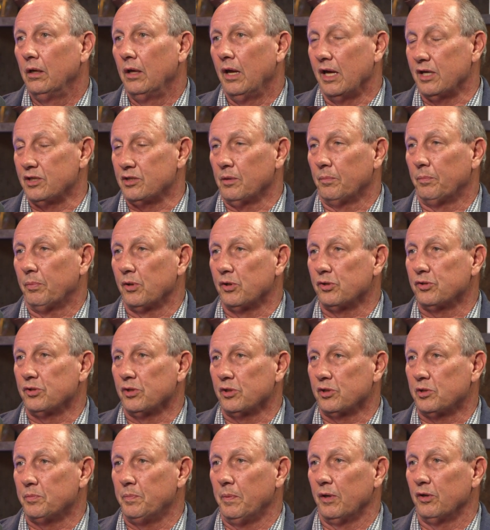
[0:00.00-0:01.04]
as a person
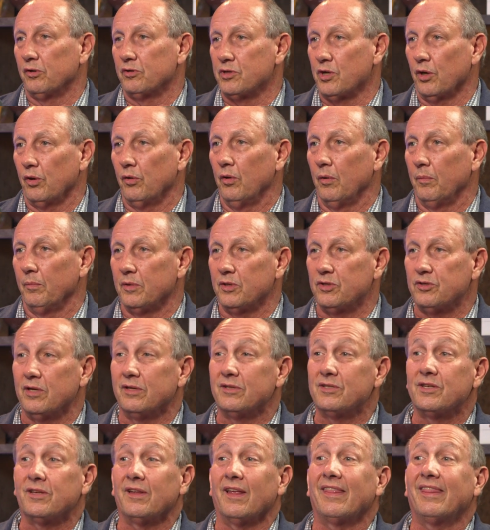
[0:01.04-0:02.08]
experiencing
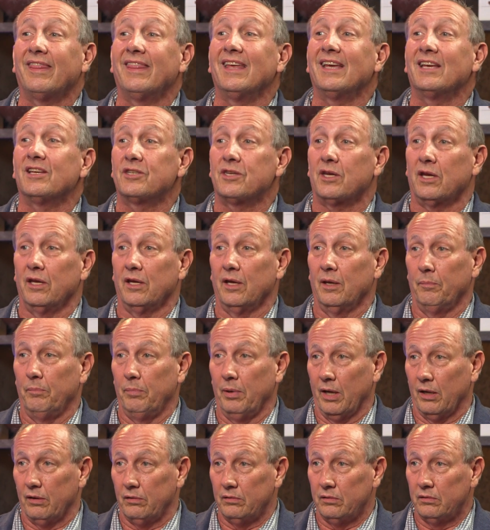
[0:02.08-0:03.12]
homelessness, that things can get
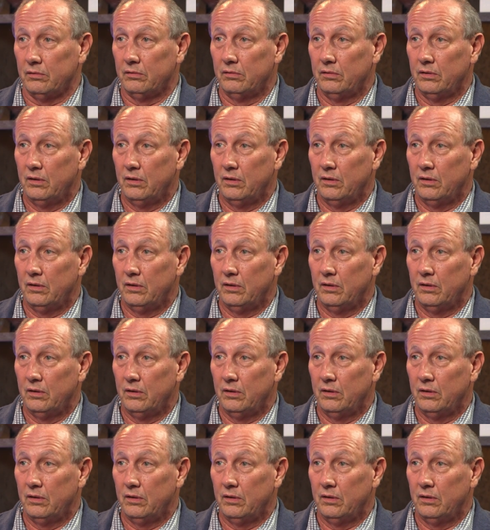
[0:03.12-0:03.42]
better.